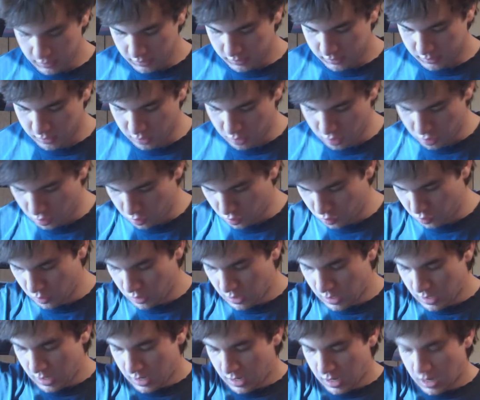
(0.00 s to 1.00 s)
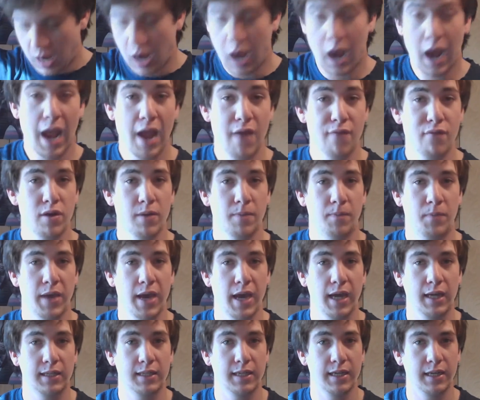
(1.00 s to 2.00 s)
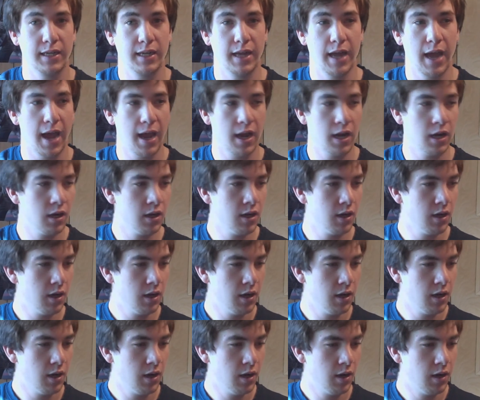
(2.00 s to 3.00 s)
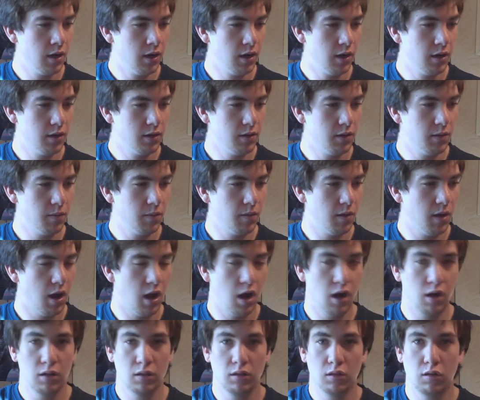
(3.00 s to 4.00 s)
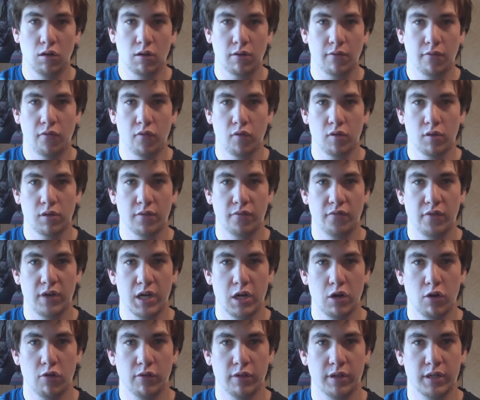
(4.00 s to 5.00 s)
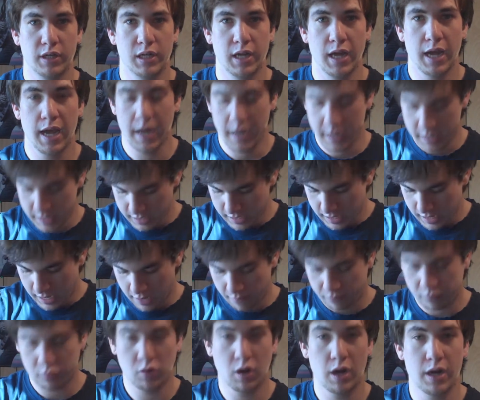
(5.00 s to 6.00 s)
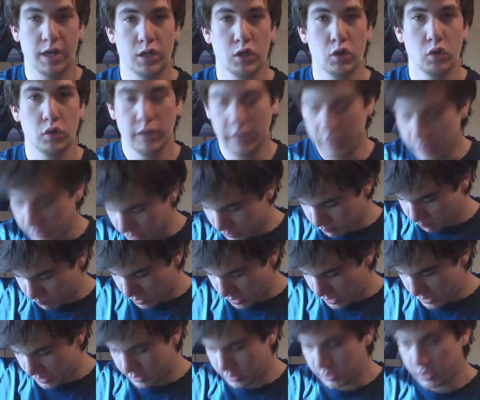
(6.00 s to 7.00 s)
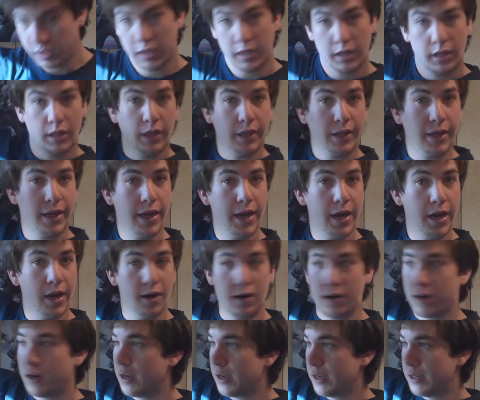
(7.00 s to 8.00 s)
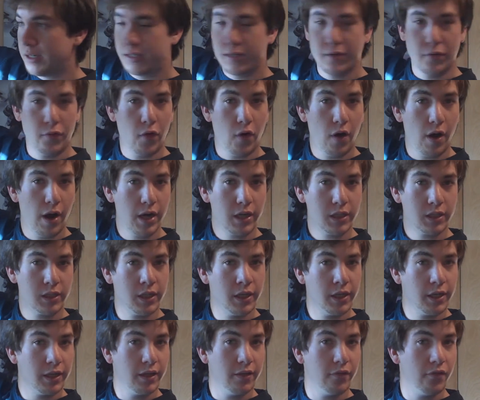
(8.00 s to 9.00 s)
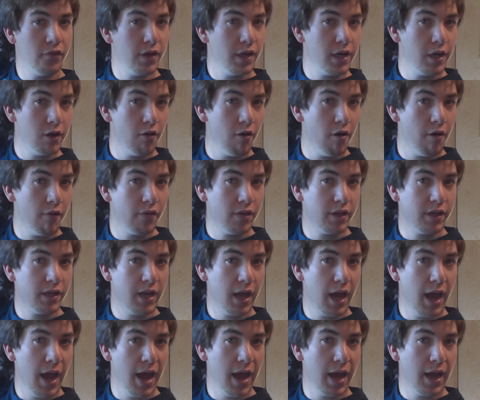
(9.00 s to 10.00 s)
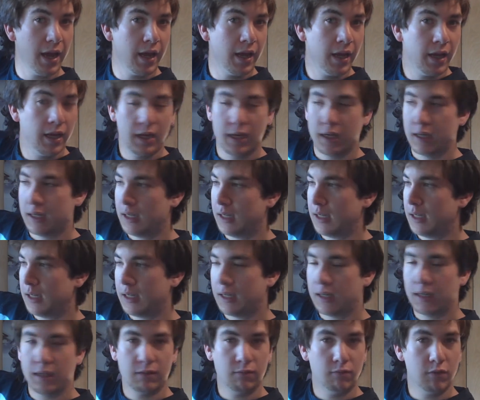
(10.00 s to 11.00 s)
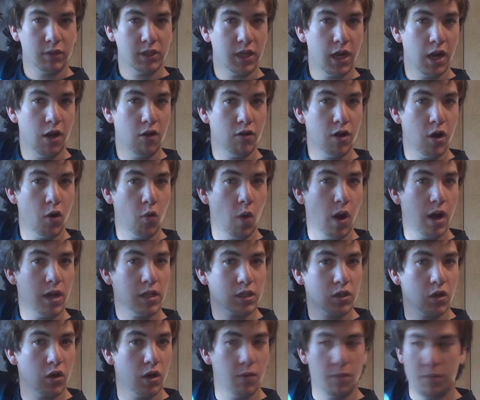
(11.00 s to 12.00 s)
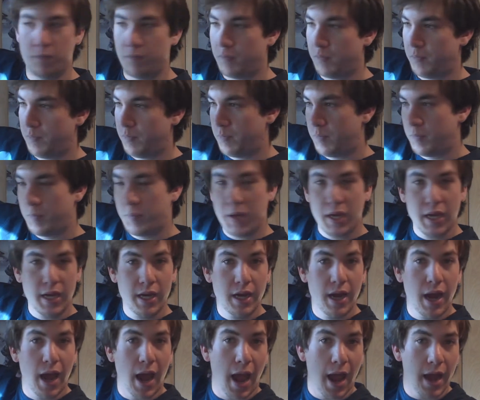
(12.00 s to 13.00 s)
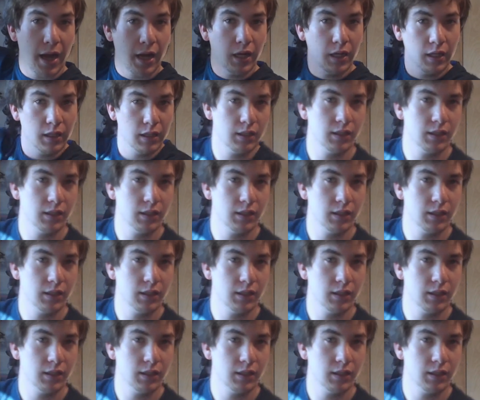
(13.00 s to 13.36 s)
So I haven't picked it yet. I'll look for the video of the day after I do this, but click here to watch the video of the day, which I don't know what it's going to be at?